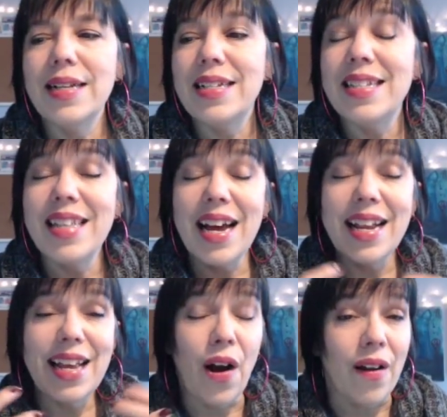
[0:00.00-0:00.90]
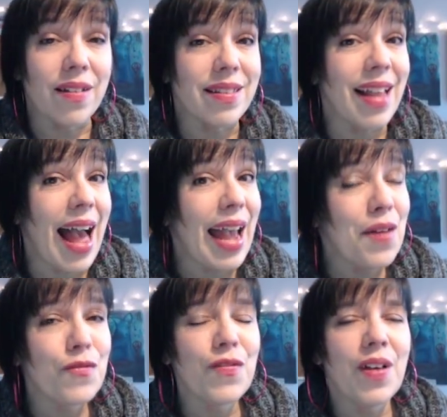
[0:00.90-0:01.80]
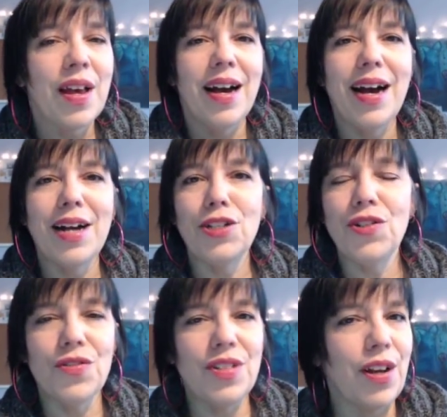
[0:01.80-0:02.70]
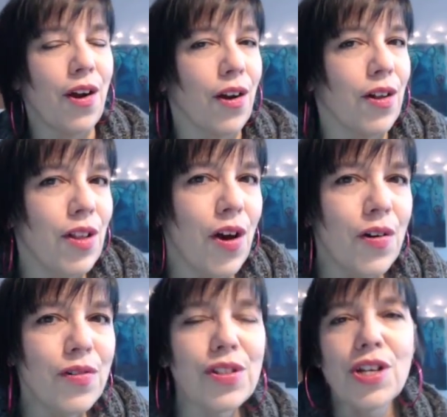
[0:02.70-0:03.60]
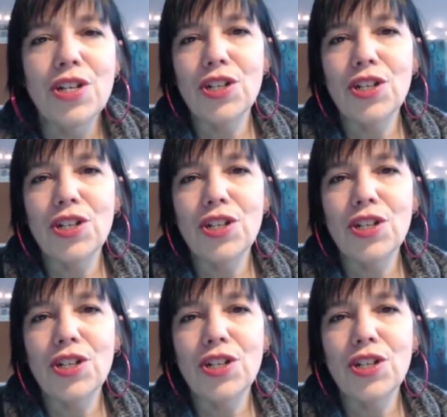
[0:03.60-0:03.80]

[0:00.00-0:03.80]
designing our life uh, choosing our clothes,